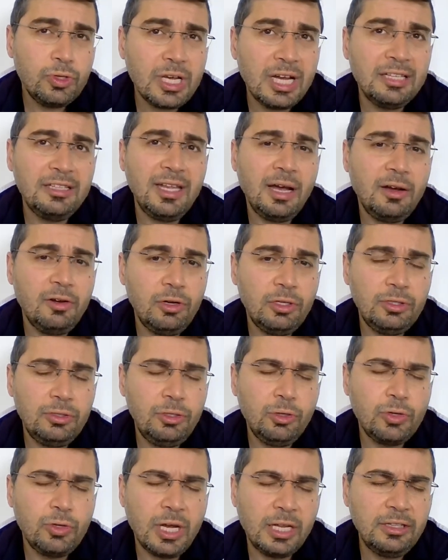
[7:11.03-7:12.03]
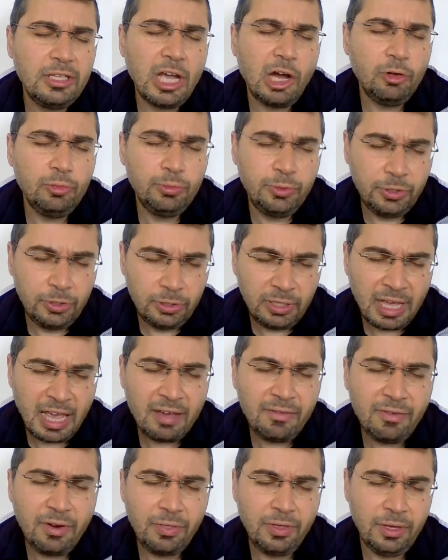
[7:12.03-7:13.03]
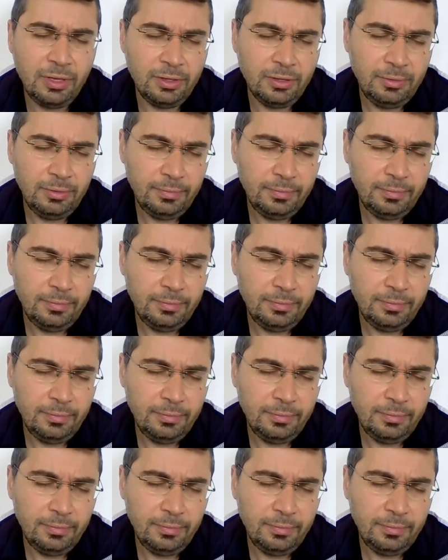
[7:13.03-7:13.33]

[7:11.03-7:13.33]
can't doubt everything,